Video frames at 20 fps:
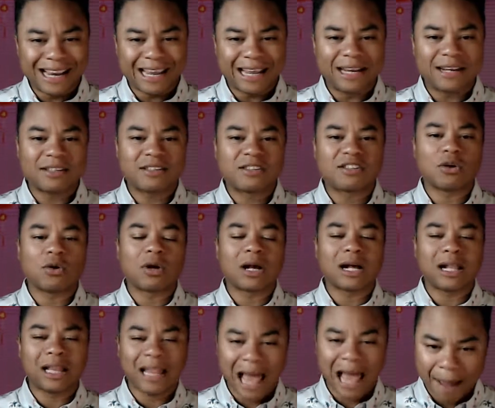in? So
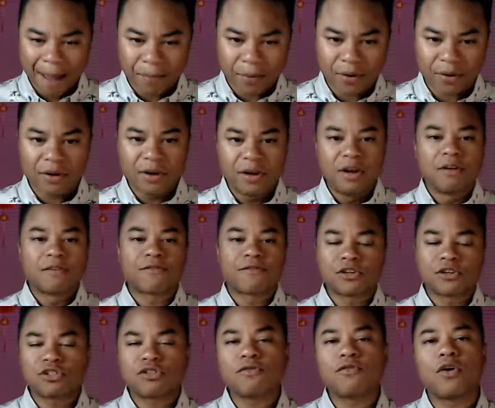Clapper.
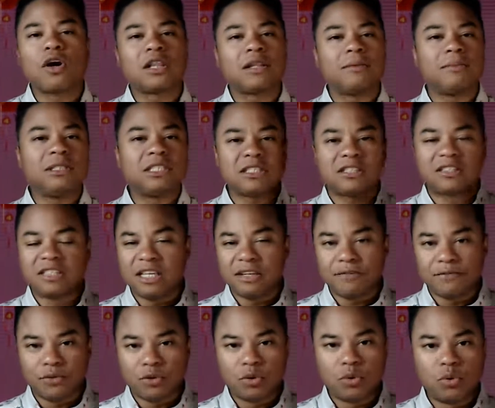First of all, let me just
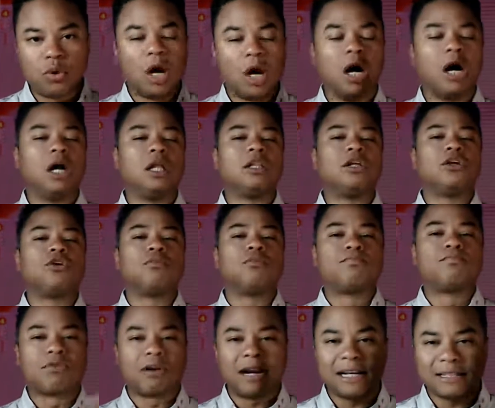give you a little
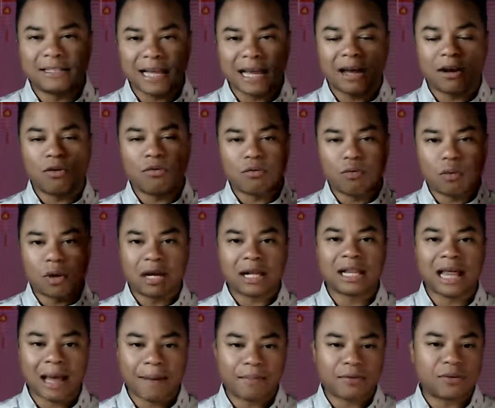breakdown of what
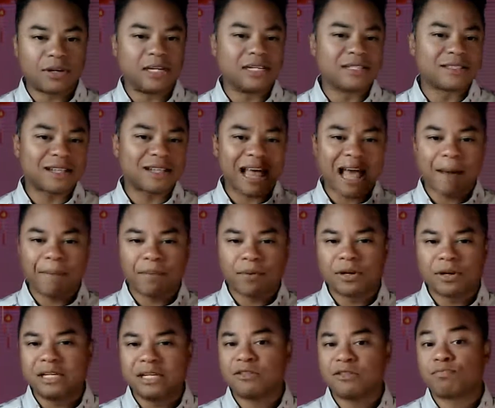Clapper is. Clapper
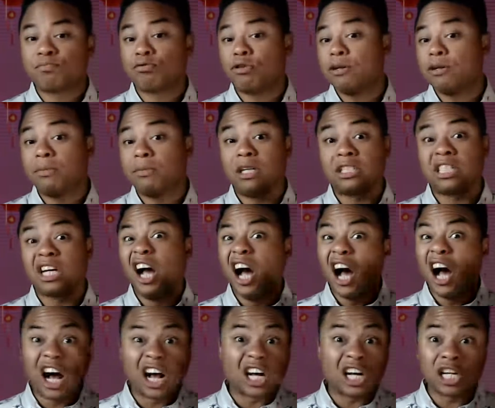is pretty much
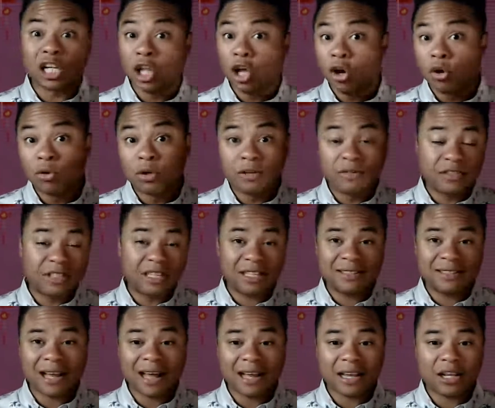a clone of
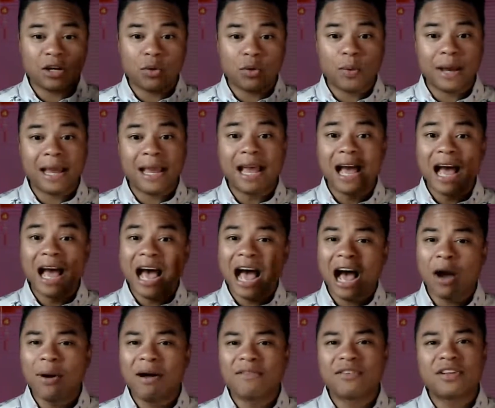TikTok in a way.
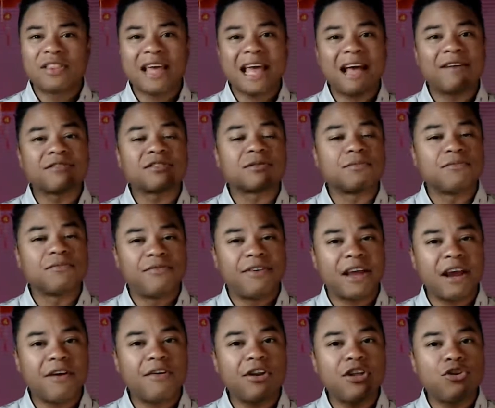However, they have some
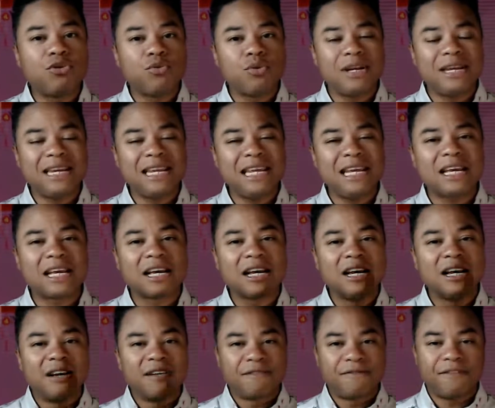very unique
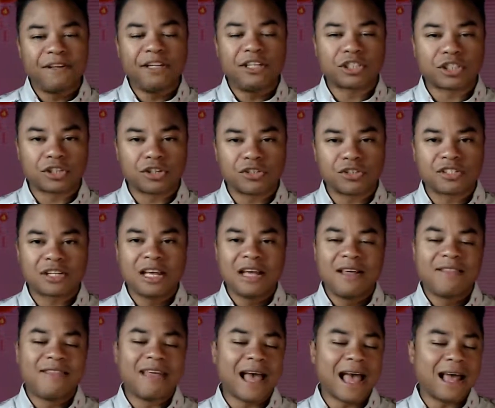features
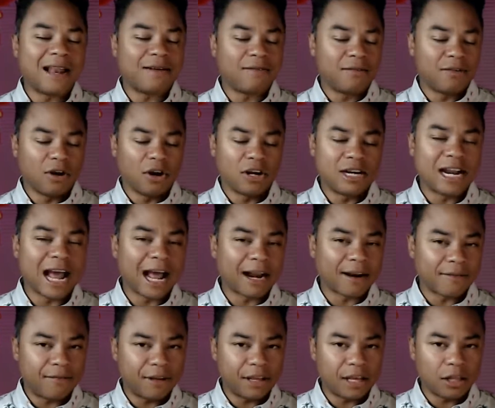that are not
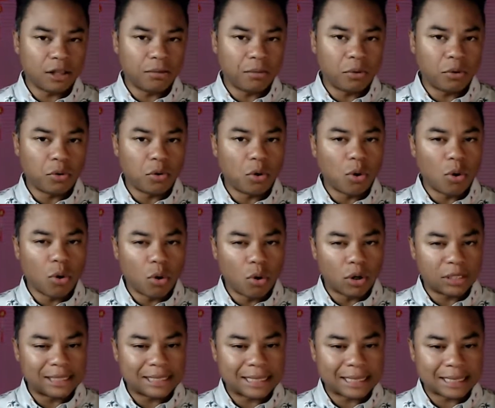available
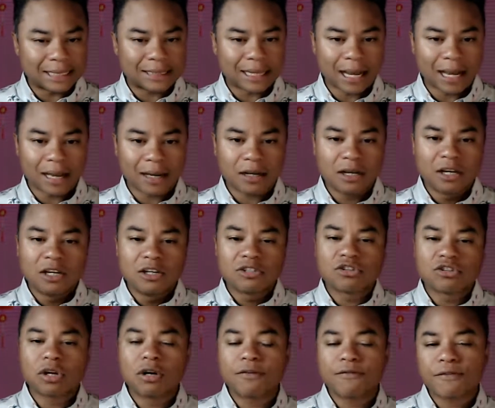on TikTok.
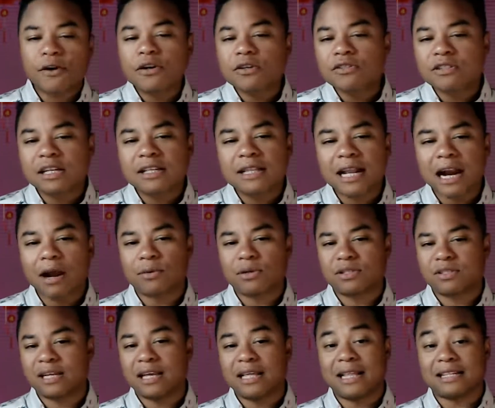So the first thing that I
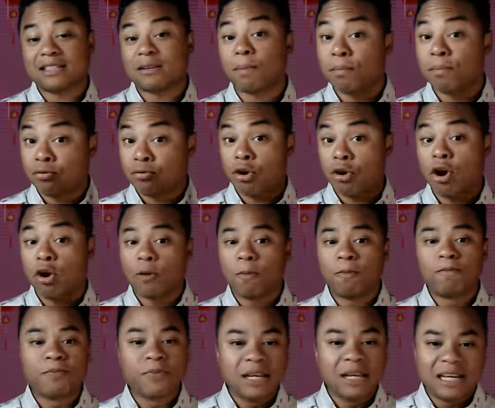would say that's a
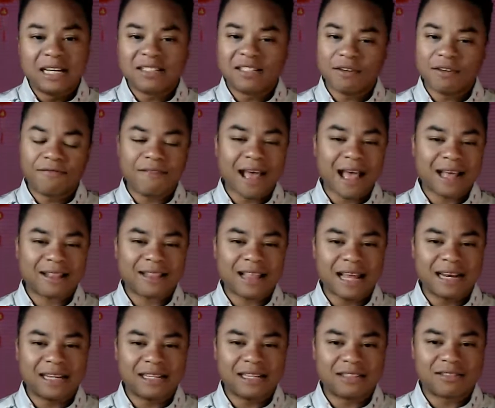pro is the fact
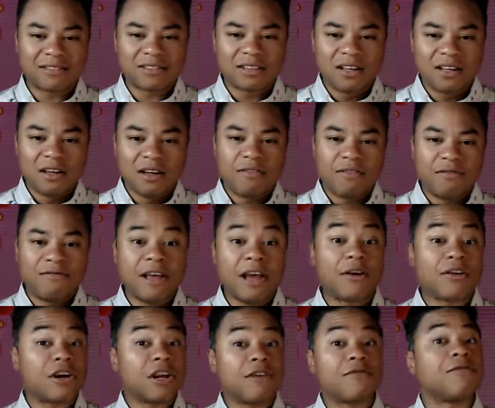that it's
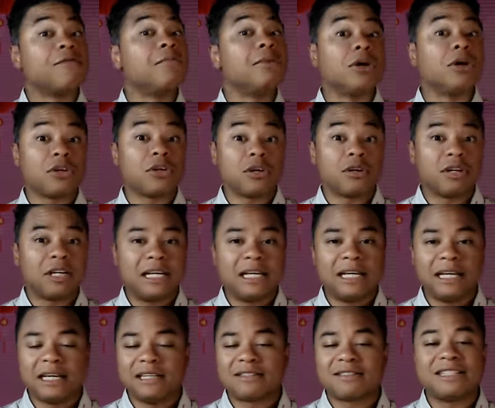very familiar.
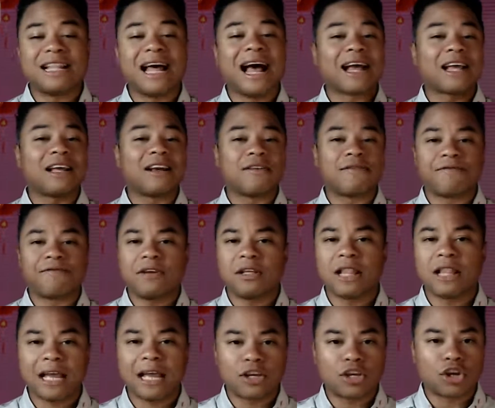It's not going to feel
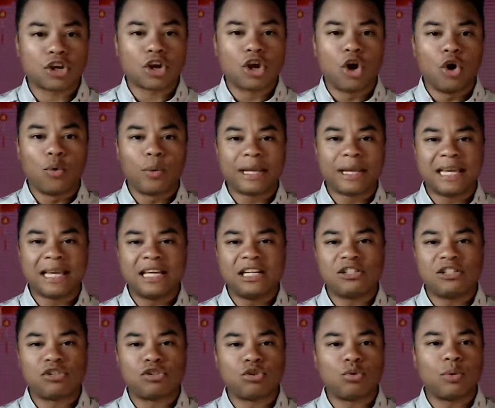like you're going
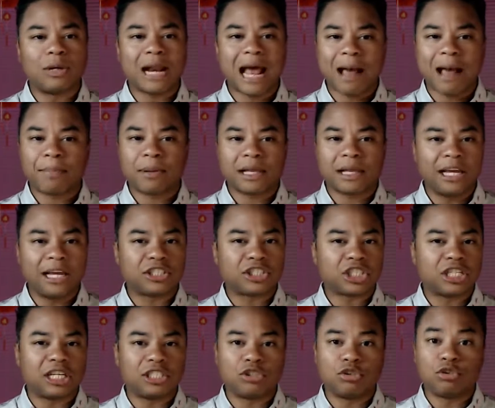into an
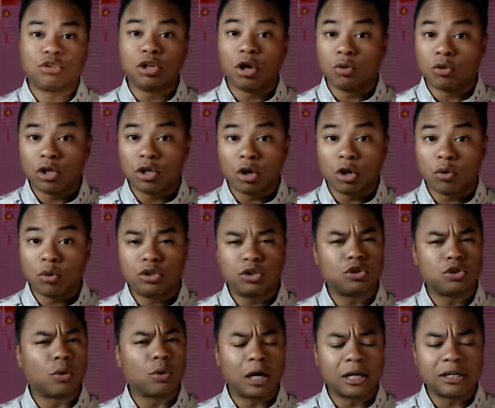application that you don't know,
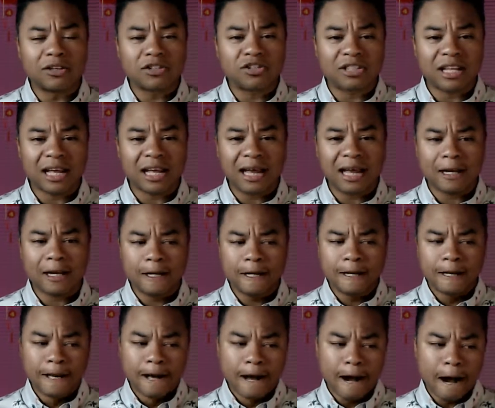you don't understand,
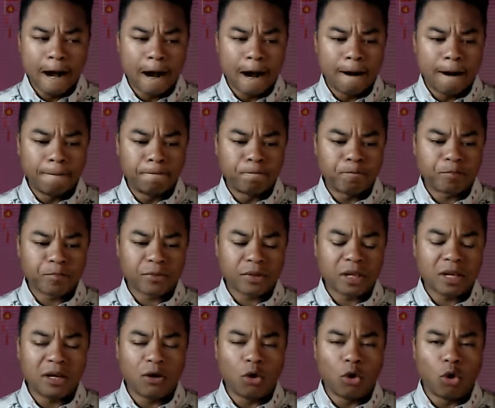
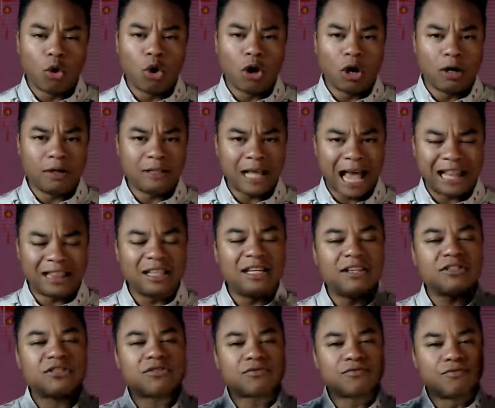or at
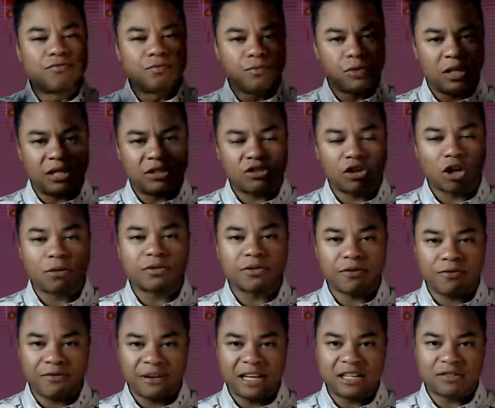least in terms
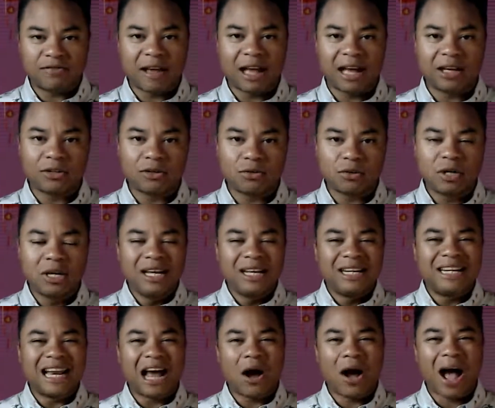of face value.
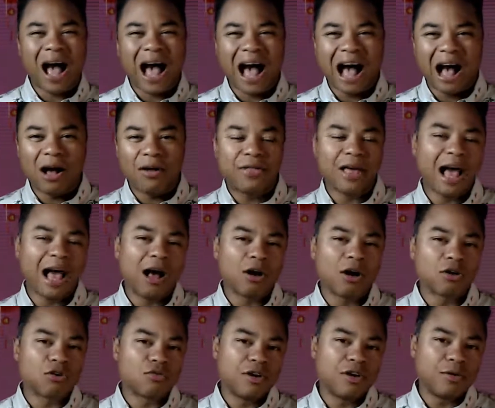Now, how the
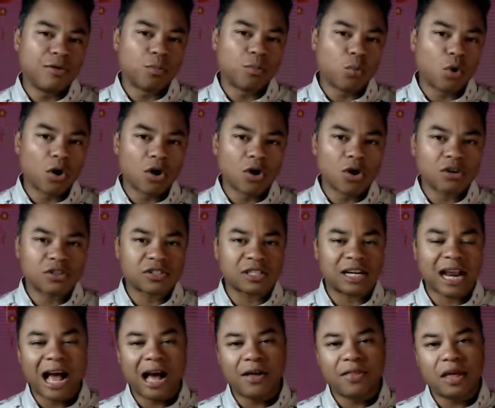algorithm works and
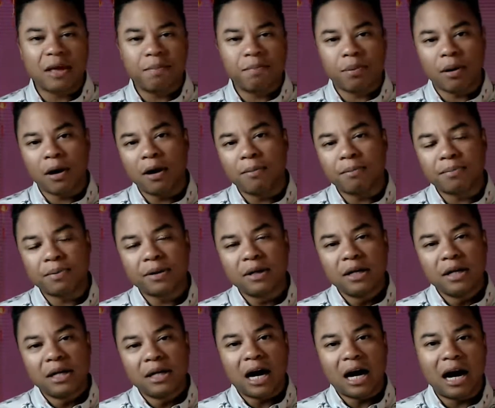how they pump
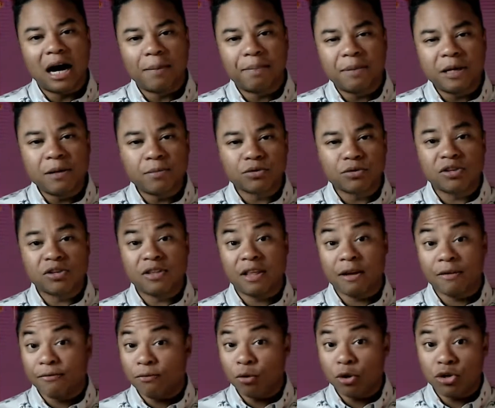people to their
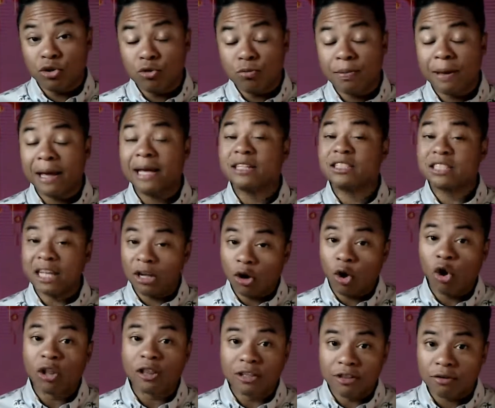For You page, they
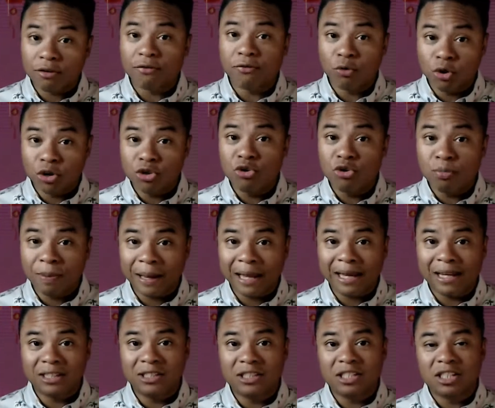call it the For You
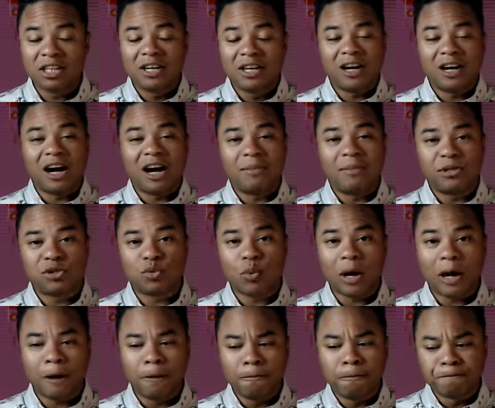page as
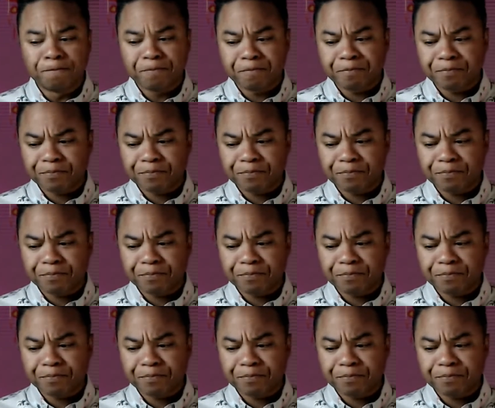well.